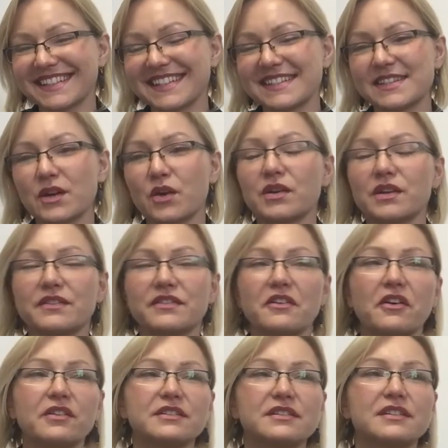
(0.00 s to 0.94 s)
So he
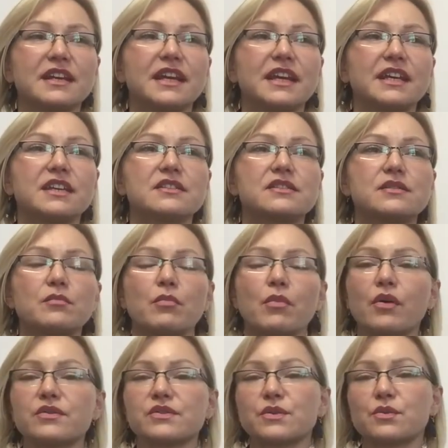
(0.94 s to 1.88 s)
thought he's the
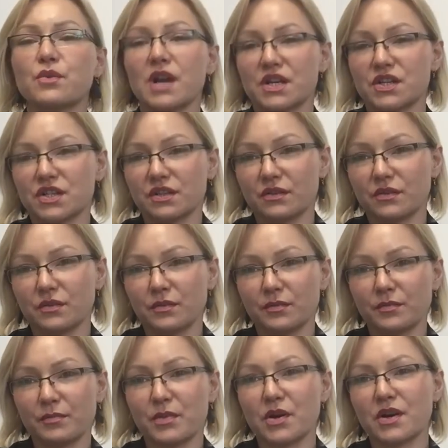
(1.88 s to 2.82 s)
most rational
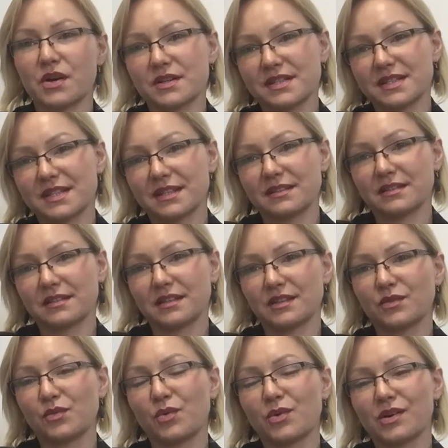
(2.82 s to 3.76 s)
person
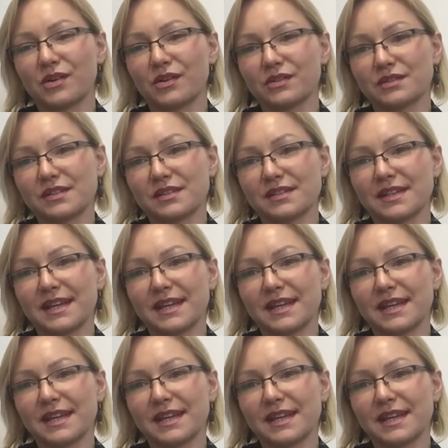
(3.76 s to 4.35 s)
in the world.